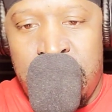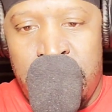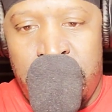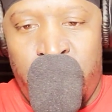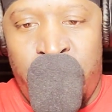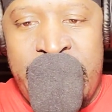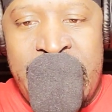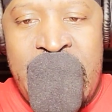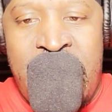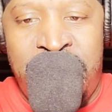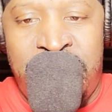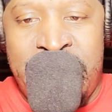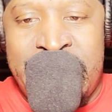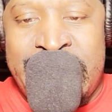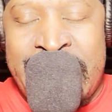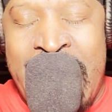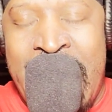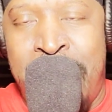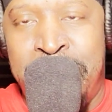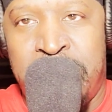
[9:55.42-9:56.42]
we have
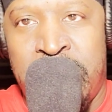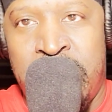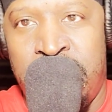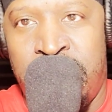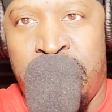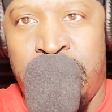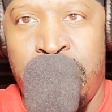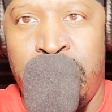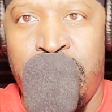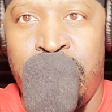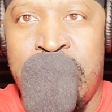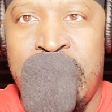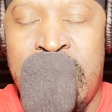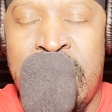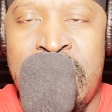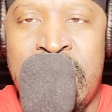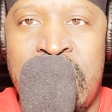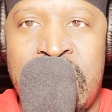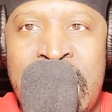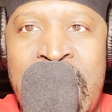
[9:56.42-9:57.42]
adapted to
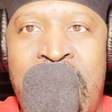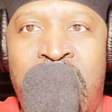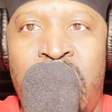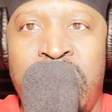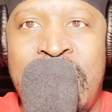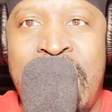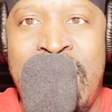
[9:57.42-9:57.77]
and allowed